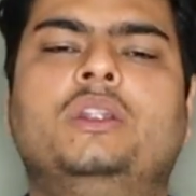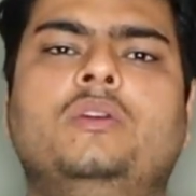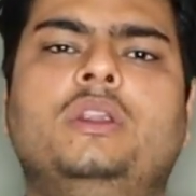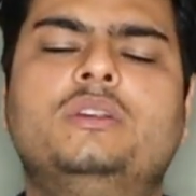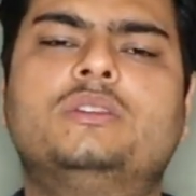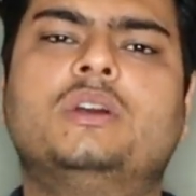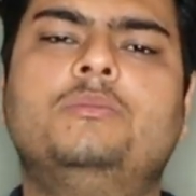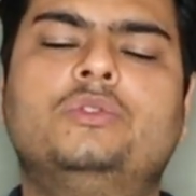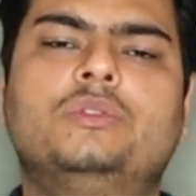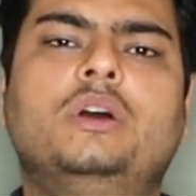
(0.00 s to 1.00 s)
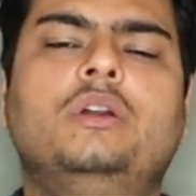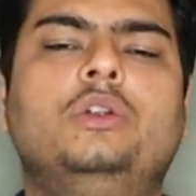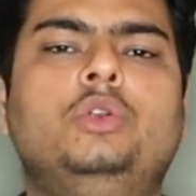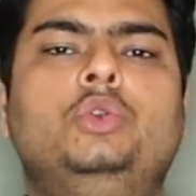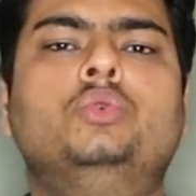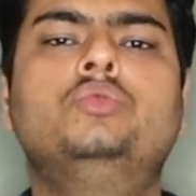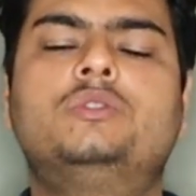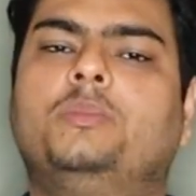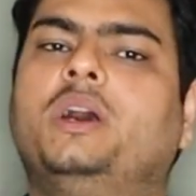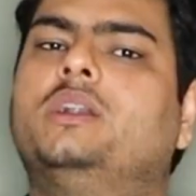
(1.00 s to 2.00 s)
Now let us come to the
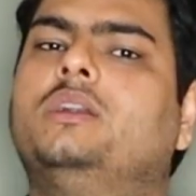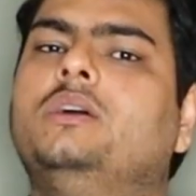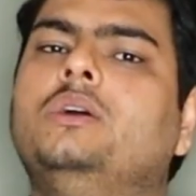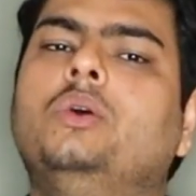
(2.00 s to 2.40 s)
do's part.